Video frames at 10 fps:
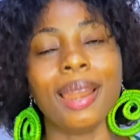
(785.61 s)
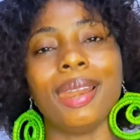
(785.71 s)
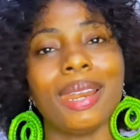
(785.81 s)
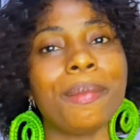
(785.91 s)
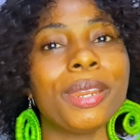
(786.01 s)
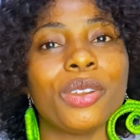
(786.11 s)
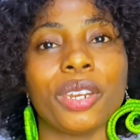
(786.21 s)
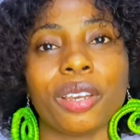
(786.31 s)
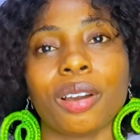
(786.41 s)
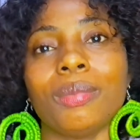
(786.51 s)
Let me know in
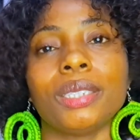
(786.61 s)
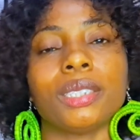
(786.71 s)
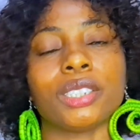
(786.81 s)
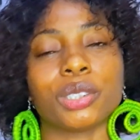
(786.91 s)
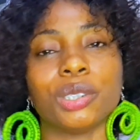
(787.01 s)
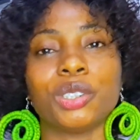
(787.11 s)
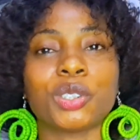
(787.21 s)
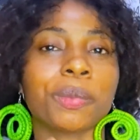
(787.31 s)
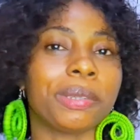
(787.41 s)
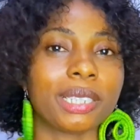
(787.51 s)
the comment section.
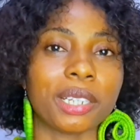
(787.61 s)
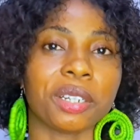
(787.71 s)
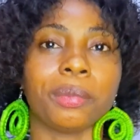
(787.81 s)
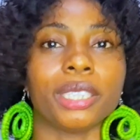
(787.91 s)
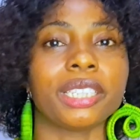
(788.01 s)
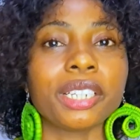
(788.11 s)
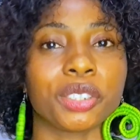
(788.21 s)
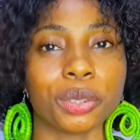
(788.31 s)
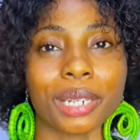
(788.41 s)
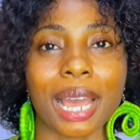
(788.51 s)
Drop it in the comment
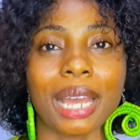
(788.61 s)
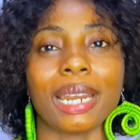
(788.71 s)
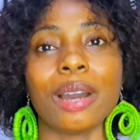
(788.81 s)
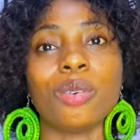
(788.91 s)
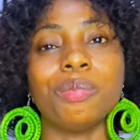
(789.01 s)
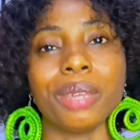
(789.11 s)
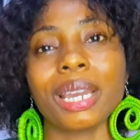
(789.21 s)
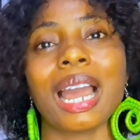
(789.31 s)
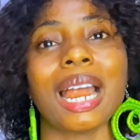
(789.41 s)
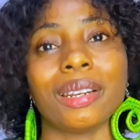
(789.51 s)
section, and I'll make
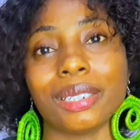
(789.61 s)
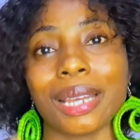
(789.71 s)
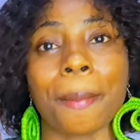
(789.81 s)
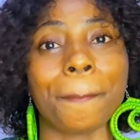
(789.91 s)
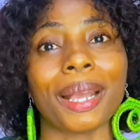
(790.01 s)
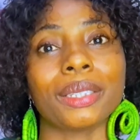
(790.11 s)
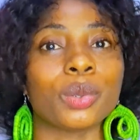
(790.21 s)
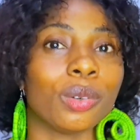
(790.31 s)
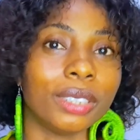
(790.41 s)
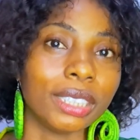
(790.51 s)
another part
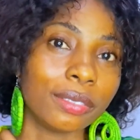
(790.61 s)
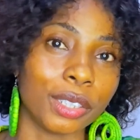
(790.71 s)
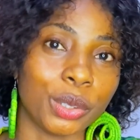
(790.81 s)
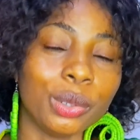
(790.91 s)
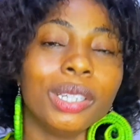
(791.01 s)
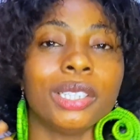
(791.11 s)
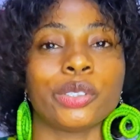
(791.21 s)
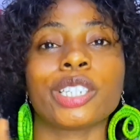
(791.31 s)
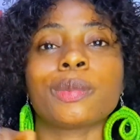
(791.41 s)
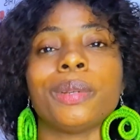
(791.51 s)
2 of this video
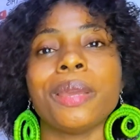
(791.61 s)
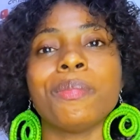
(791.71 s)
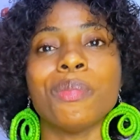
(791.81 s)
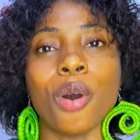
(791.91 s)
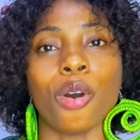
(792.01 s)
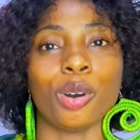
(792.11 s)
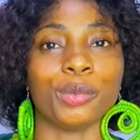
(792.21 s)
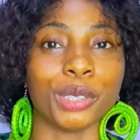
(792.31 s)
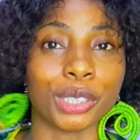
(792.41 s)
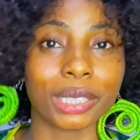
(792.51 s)
to explain more
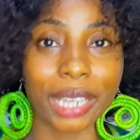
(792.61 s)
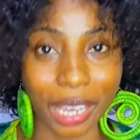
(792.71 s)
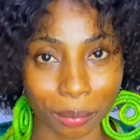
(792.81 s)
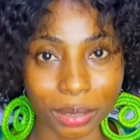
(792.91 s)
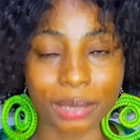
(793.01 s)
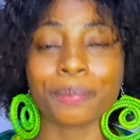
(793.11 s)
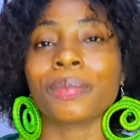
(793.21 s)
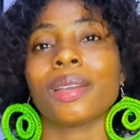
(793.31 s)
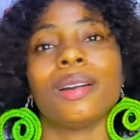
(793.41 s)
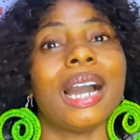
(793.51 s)
of the terms
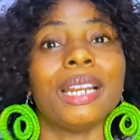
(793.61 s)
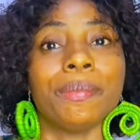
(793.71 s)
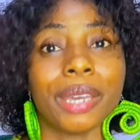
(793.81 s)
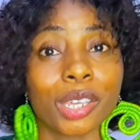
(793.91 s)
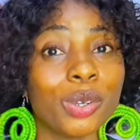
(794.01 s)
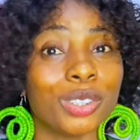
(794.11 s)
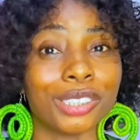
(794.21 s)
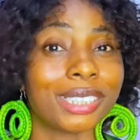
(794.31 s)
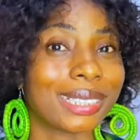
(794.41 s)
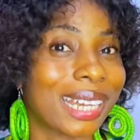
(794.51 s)
and make you
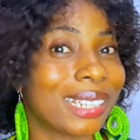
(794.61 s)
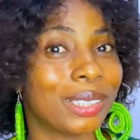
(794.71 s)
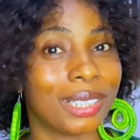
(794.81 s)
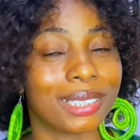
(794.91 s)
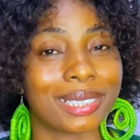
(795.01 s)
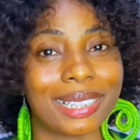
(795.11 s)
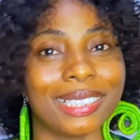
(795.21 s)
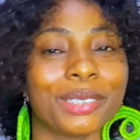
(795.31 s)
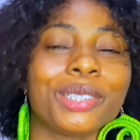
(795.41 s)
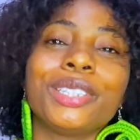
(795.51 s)
understand this
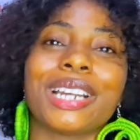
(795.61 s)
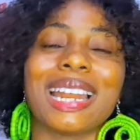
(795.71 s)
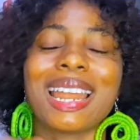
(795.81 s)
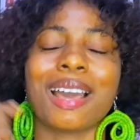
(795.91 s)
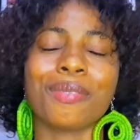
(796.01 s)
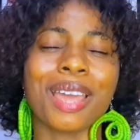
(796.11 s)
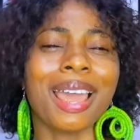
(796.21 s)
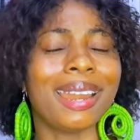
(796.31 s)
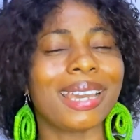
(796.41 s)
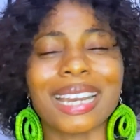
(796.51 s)
thing, so that you can have
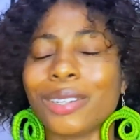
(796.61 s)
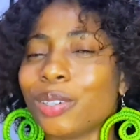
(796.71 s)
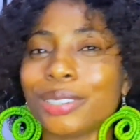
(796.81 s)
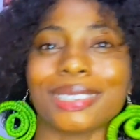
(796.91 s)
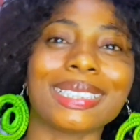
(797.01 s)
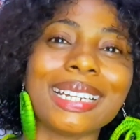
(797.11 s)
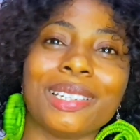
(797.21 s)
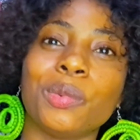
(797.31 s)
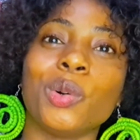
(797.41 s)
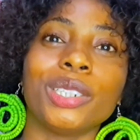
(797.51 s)
like an
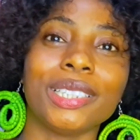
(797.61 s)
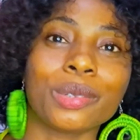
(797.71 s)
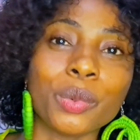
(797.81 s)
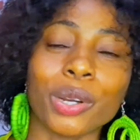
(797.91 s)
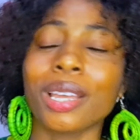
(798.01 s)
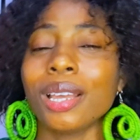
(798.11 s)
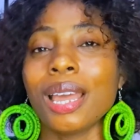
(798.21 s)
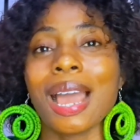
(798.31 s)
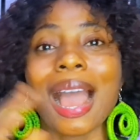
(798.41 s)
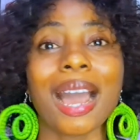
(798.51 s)
understanding what this works,
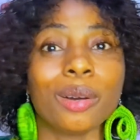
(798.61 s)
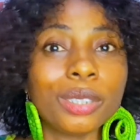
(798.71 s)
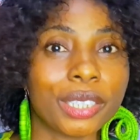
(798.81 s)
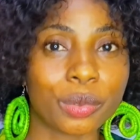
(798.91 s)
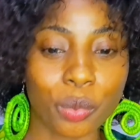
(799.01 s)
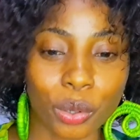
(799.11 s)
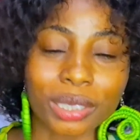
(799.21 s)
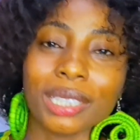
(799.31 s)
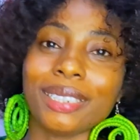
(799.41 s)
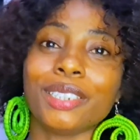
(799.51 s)
how this
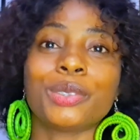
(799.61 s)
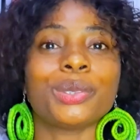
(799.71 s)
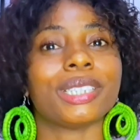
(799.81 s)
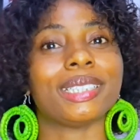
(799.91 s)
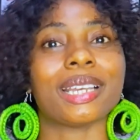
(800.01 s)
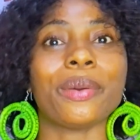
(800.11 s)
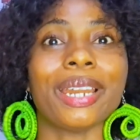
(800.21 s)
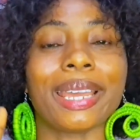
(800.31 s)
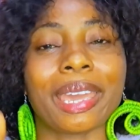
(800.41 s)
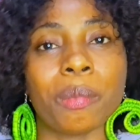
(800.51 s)
works. The truth is that
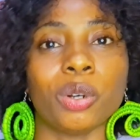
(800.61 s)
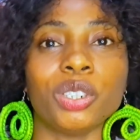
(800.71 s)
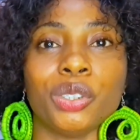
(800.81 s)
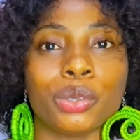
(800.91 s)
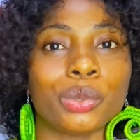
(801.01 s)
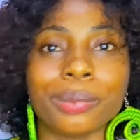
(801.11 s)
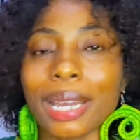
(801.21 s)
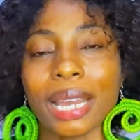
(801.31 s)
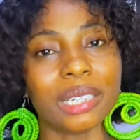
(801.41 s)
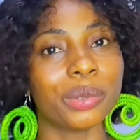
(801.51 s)
when I came on YouTube,
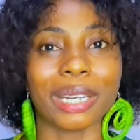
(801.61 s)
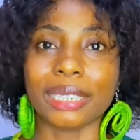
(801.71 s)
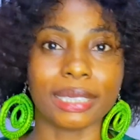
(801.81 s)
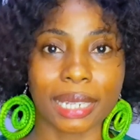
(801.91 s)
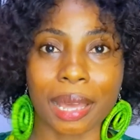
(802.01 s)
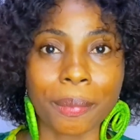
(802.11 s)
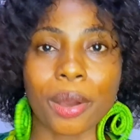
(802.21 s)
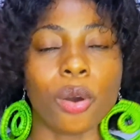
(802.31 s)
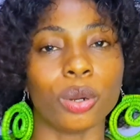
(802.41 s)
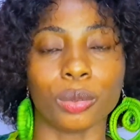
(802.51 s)
I had no idea
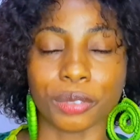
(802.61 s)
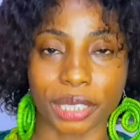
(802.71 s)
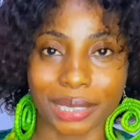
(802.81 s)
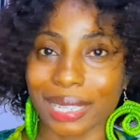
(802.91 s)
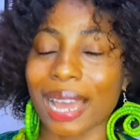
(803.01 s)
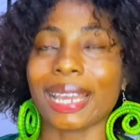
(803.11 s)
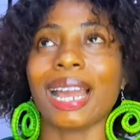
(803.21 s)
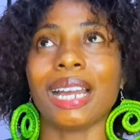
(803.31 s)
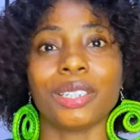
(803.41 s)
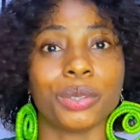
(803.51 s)
about all of this. I
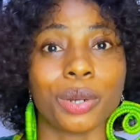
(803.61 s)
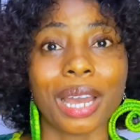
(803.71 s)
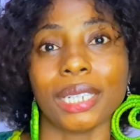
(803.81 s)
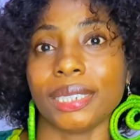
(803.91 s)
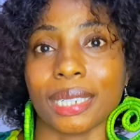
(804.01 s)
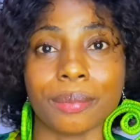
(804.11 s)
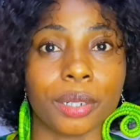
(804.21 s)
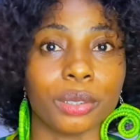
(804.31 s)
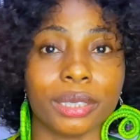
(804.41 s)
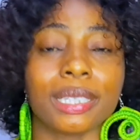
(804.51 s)
had no idea
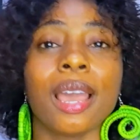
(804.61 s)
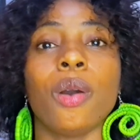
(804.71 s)
about it.